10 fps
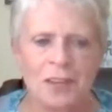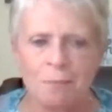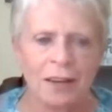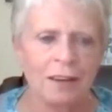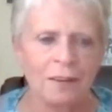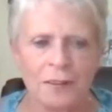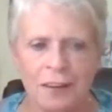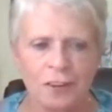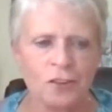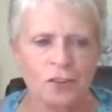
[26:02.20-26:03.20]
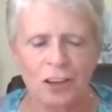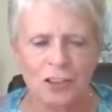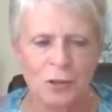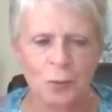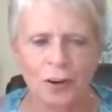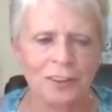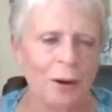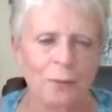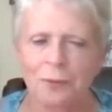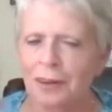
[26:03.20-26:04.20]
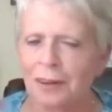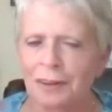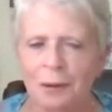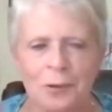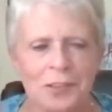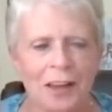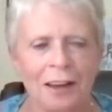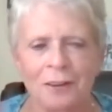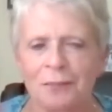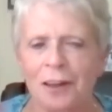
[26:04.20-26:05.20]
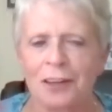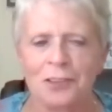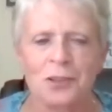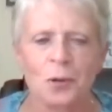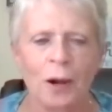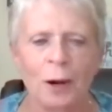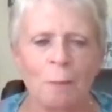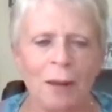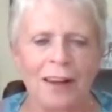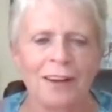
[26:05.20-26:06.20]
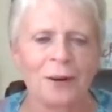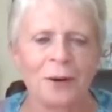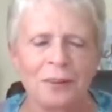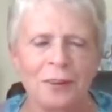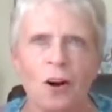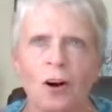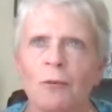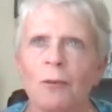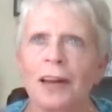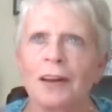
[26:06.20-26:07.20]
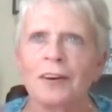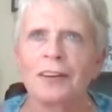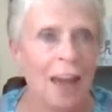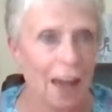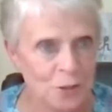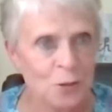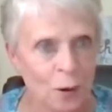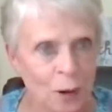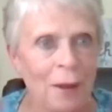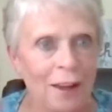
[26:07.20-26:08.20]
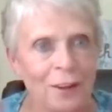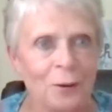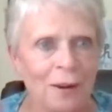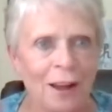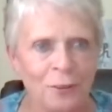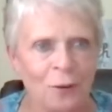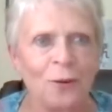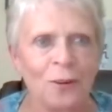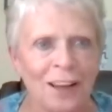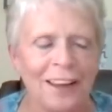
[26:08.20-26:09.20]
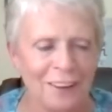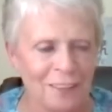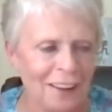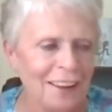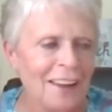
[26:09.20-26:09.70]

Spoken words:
me in the insurance world. And I really was kind of like a square peg in a, or whatever. Yeah, square peg in a round hole kind of thing.